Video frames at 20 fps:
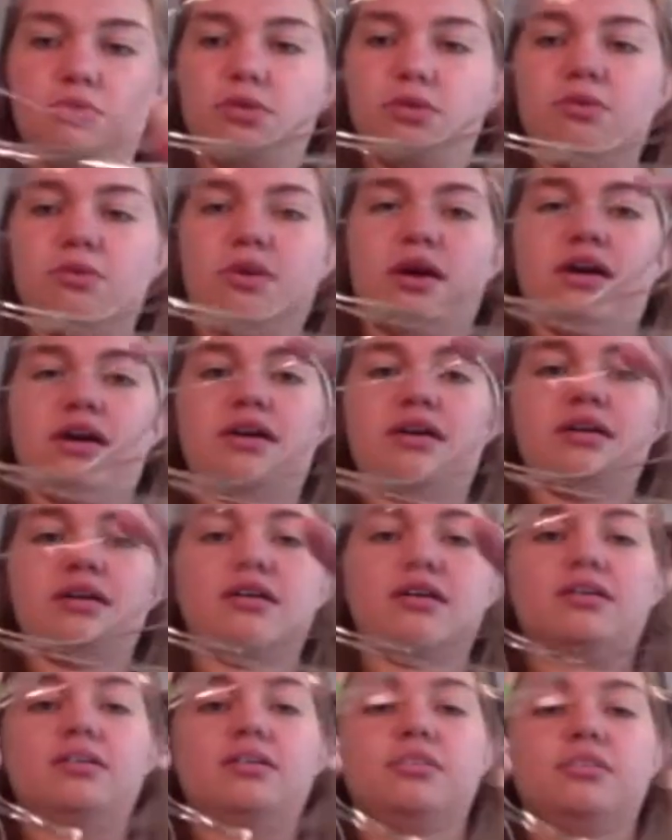wire,
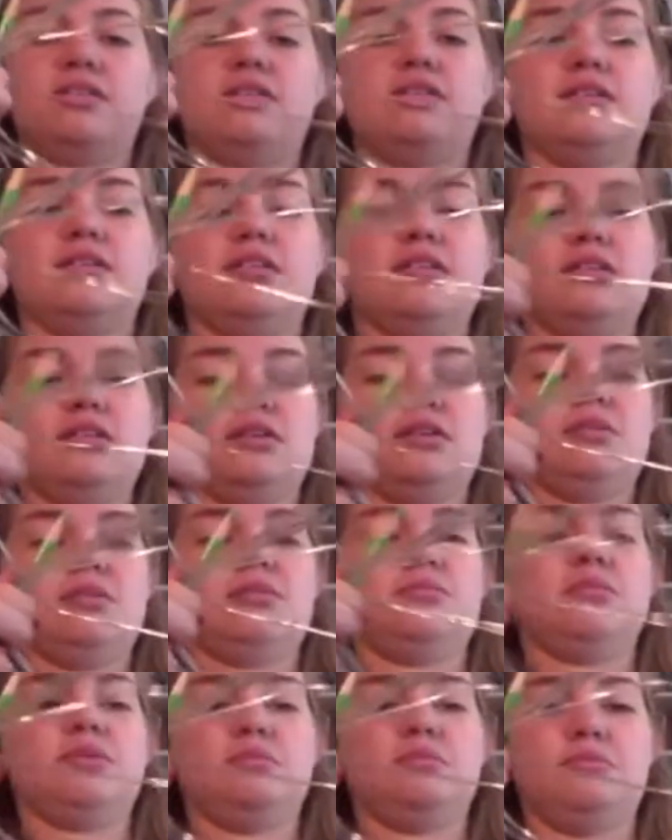
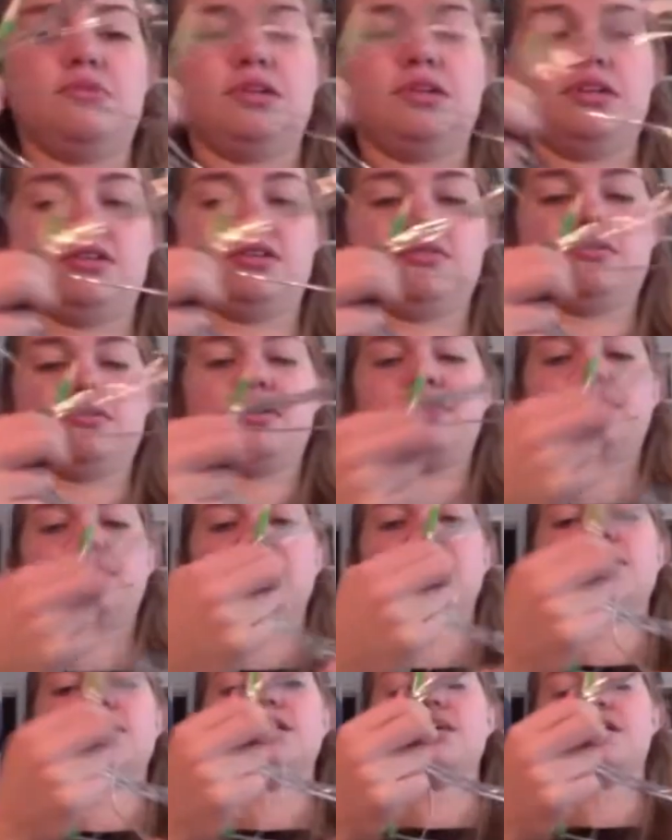bring it around
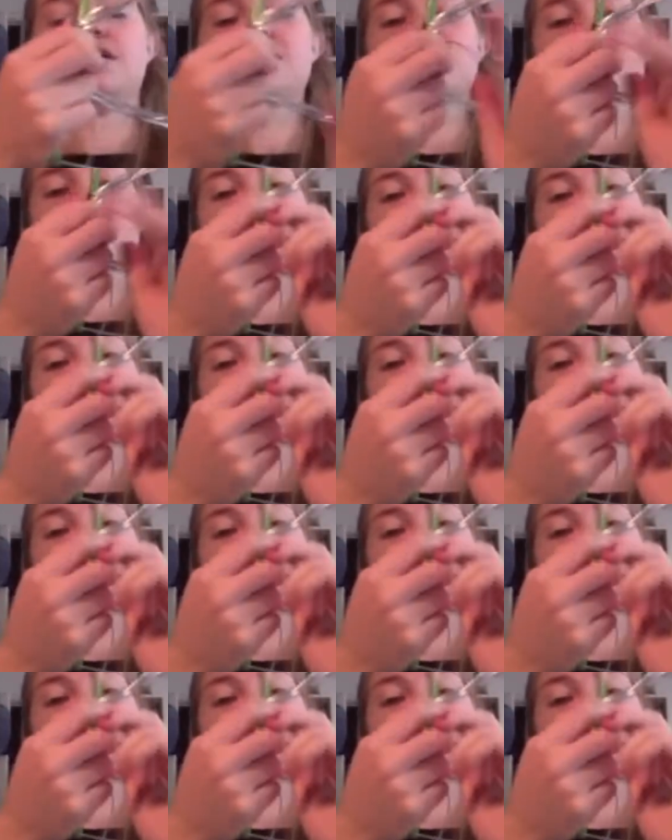and down.